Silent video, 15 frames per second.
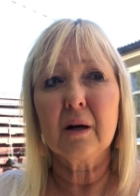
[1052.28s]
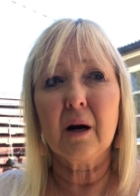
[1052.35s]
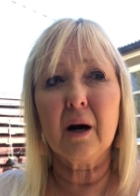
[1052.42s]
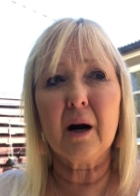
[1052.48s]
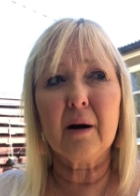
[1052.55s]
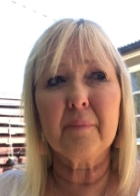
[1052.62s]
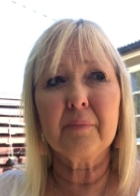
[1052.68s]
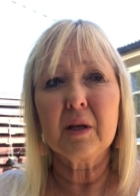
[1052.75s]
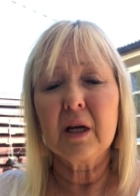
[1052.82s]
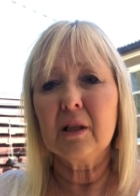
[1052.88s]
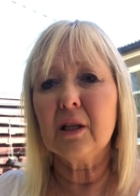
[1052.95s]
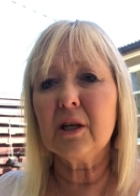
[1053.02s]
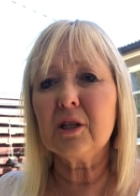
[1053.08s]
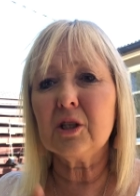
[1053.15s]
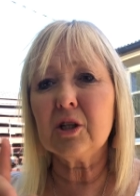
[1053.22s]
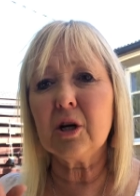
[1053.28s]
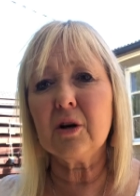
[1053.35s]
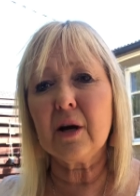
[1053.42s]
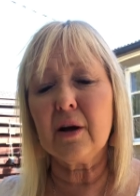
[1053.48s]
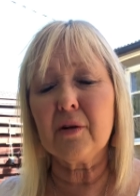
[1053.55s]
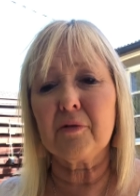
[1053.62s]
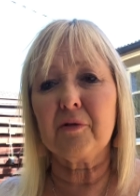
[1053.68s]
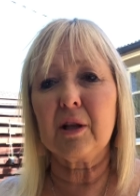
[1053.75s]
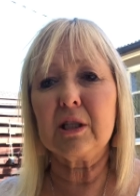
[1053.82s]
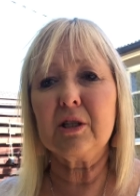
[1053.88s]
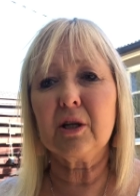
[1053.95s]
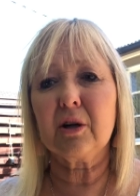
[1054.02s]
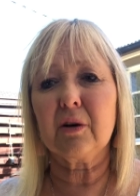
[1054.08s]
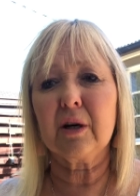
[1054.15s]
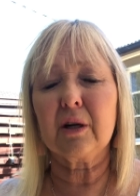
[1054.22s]
Um, let us know how the floods
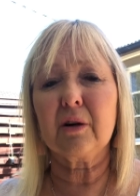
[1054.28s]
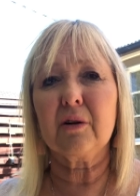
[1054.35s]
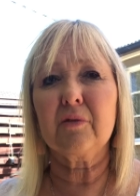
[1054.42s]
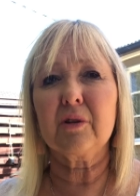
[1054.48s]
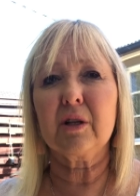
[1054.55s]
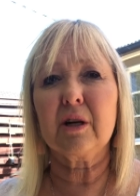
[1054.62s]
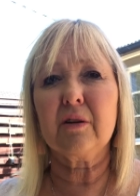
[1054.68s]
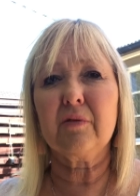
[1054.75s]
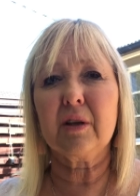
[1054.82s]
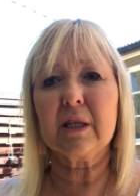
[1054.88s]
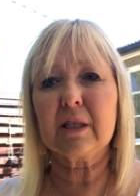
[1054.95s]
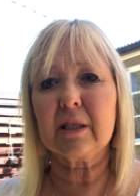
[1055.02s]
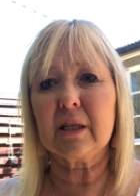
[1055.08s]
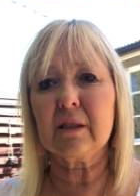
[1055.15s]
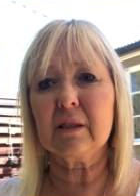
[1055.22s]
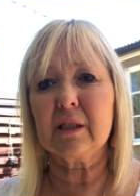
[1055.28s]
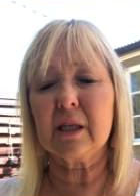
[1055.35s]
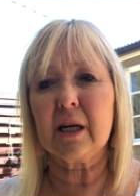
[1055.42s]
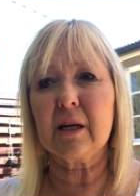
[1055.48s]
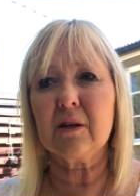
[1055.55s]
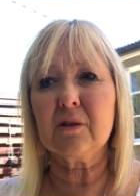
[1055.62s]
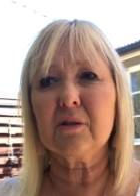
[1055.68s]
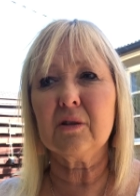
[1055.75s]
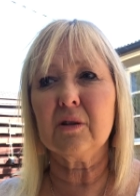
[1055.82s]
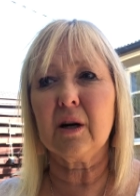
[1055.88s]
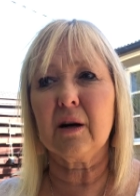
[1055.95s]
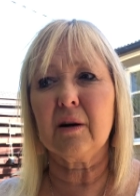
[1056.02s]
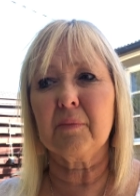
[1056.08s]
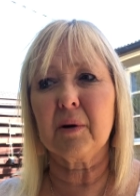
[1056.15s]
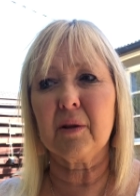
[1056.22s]
are going over there. Have they settled down?
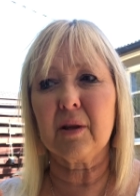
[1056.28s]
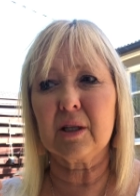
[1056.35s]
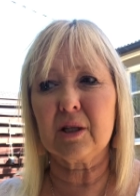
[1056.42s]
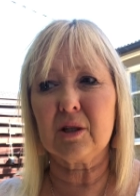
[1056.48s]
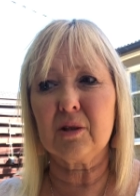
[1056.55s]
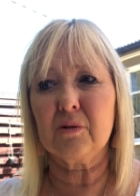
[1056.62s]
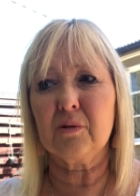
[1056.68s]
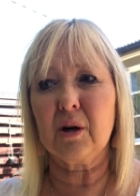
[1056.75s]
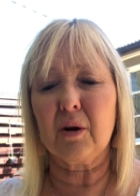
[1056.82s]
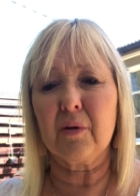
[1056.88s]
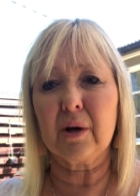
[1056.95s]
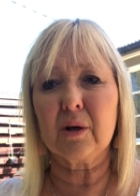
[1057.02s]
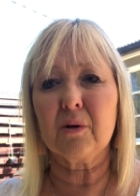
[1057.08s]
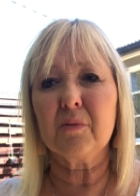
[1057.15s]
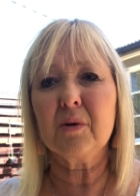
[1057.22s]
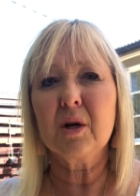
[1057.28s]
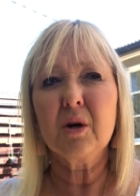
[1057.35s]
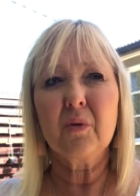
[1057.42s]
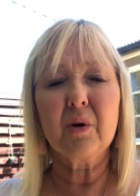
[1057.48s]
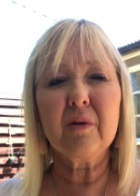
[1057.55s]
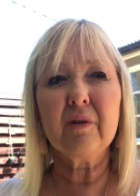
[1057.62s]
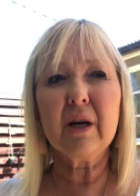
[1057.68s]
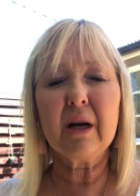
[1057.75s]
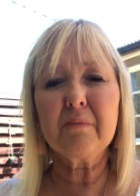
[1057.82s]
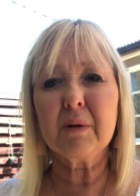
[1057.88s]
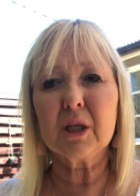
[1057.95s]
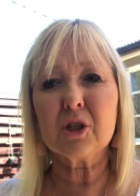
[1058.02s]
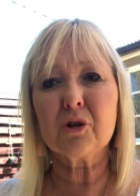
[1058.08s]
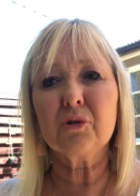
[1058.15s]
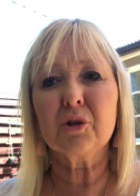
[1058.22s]
Um, are they still going on? We haven't had
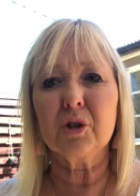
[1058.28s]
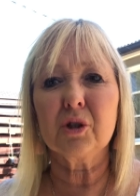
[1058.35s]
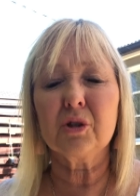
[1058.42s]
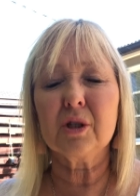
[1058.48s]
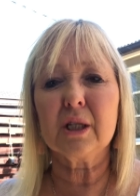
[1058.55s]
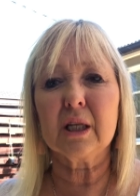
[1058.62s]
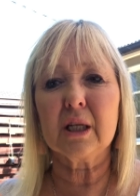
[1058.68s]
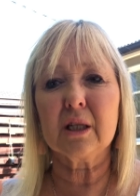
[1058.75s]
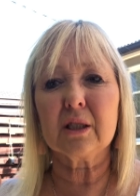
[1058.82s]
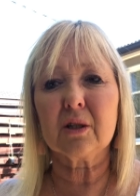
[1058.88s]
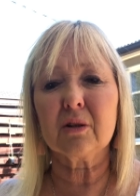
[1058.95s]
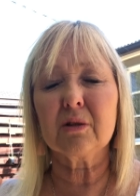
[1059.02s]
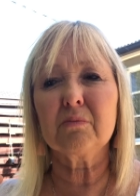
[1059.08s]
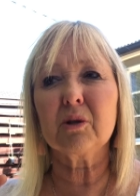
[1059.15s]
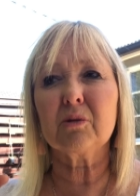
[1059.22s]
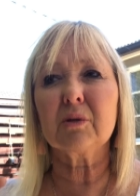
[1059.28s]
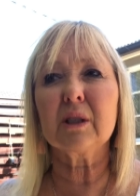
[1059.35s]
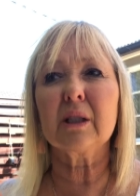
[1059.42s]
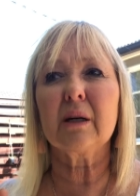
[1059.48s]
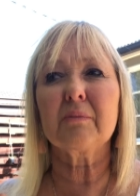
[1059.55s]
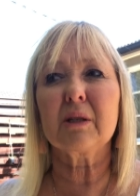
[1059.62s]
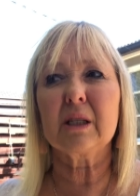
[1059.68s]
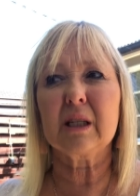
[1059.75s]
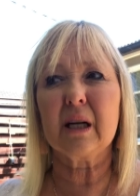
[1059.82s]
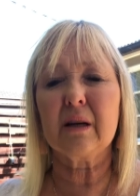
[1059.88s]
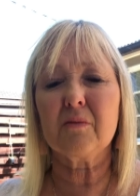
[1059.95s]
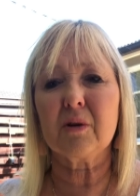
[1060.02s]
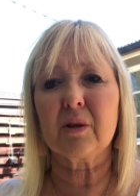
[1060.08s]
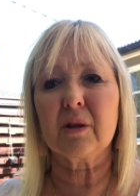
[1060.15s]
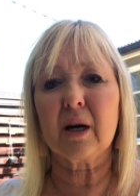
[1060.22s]
much on the news here, so I'm not really up to
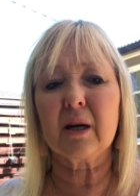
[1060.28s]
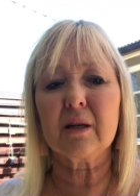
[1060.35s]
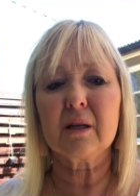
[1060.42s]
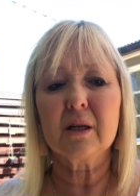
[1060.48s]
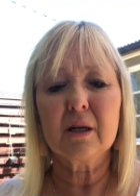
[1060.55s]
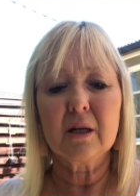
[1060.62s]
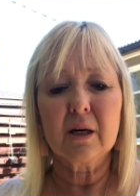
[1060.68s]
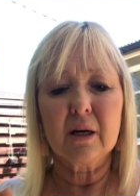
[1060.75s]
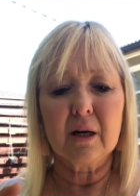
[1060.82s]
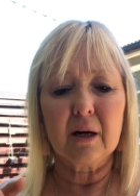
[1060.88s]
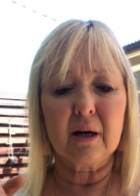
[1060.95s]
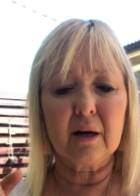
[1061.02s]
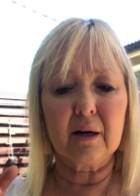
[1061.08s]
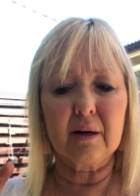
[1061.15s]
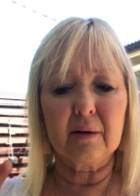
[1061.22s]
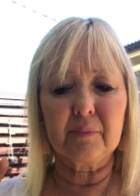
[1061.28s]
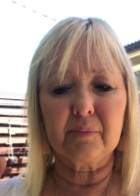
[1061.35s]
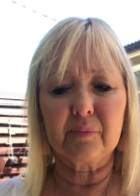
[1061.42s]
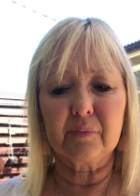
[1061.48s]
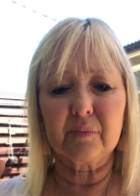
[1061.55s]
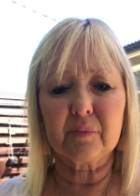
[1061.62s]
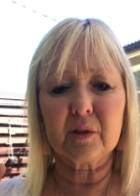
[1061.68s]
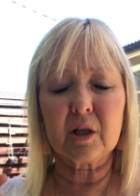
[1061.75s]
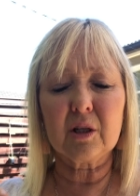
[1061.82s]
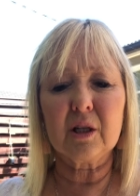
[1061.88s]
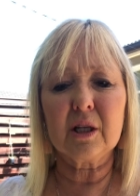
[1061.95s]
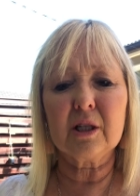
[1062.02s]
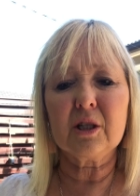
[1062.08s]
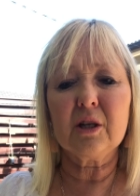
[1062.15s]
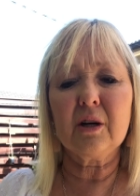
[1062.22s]
date with that. Um, so
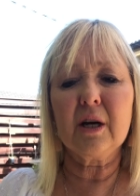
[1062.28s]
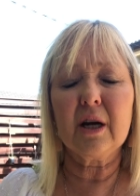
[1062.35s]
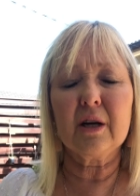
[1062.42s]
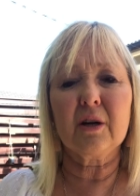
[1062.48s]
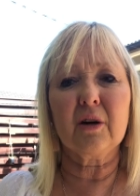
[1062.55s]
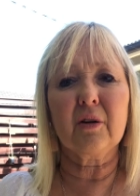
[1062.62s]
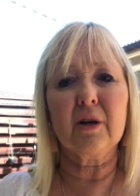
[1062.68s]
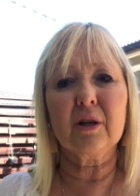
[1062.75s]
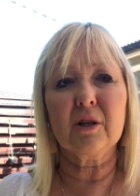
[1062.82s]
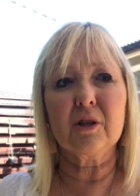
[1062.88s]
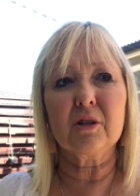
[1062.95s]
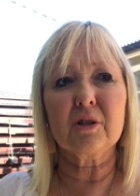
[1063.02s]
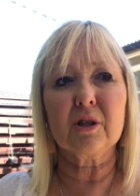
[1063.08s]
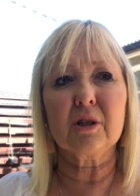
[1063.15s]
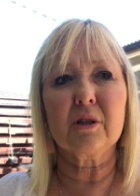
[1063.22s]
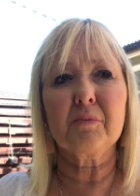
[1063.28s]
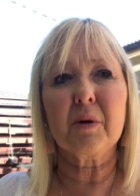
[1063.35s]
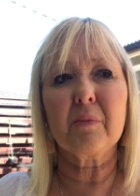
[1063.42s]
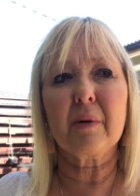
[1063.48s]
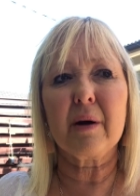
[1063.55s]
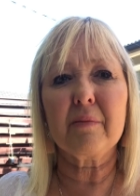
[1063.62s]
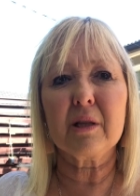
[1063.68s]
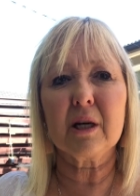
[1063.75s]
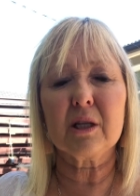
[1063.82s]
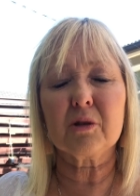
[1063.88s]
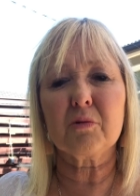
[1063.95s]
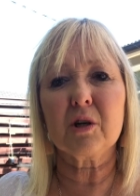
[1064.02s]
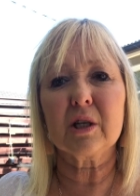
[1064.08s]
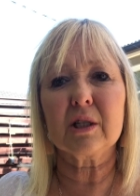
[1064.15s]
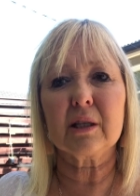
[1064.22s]
let us know how you're going in New Zealand, but maybe that's
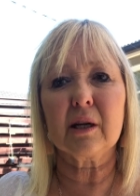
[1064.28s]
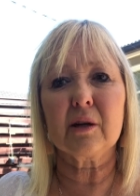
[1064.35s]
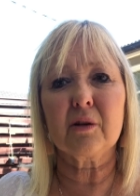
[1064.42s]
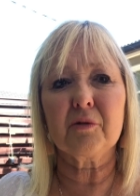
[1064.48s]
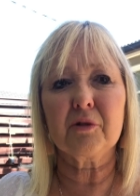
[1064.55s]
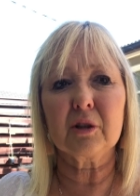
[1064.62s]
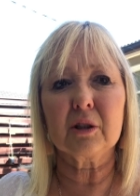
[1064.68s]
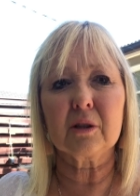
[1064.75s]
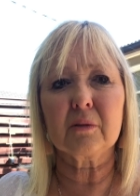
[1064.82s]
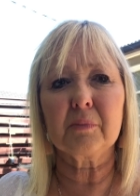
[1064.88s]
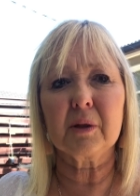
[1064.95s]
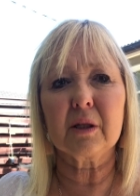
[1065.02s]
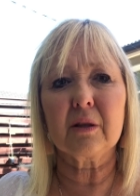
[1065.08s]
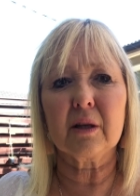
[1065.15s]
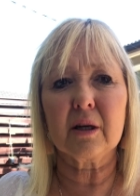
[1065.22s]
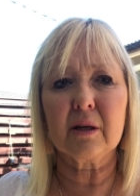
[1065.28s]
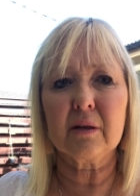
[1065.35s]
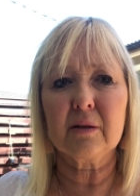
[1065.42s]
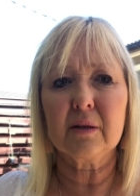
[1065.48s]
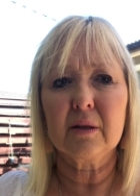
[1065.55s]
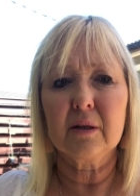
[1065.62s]
why he's laid off a little bit there.